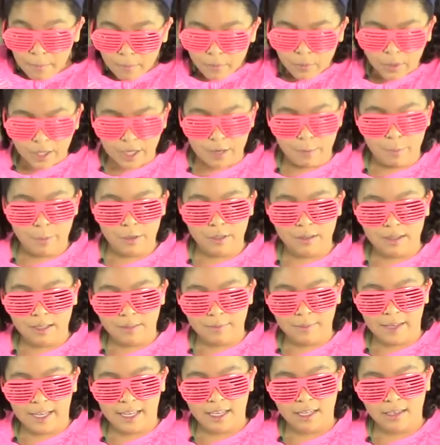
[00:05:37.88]
where you put them
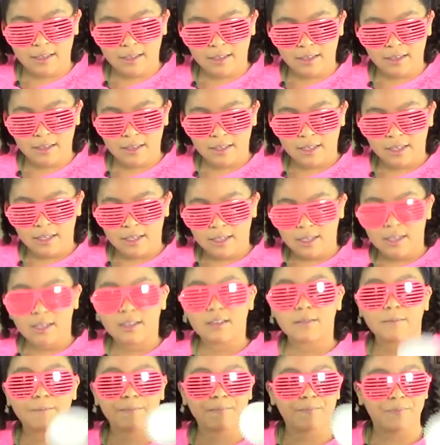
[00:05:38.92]
like
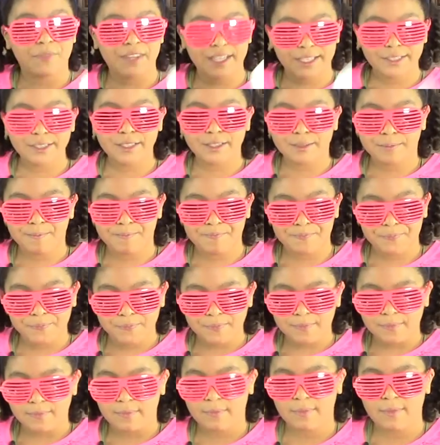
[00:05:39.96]
this,
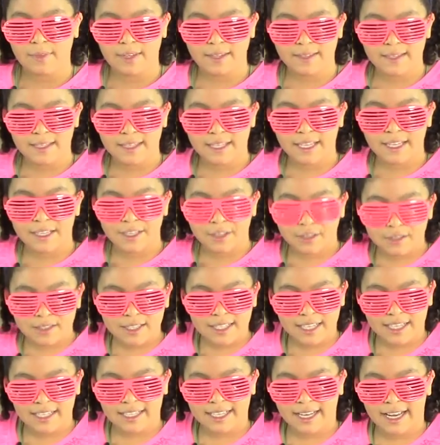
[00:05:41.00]
and they don't
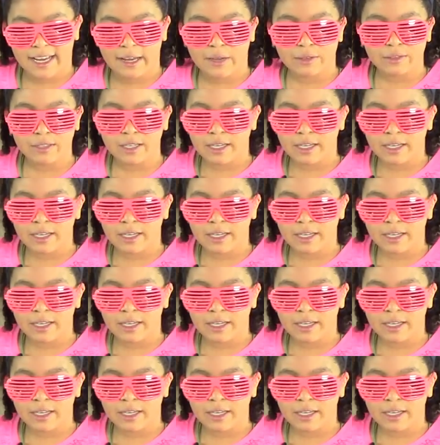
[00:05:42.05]
sink down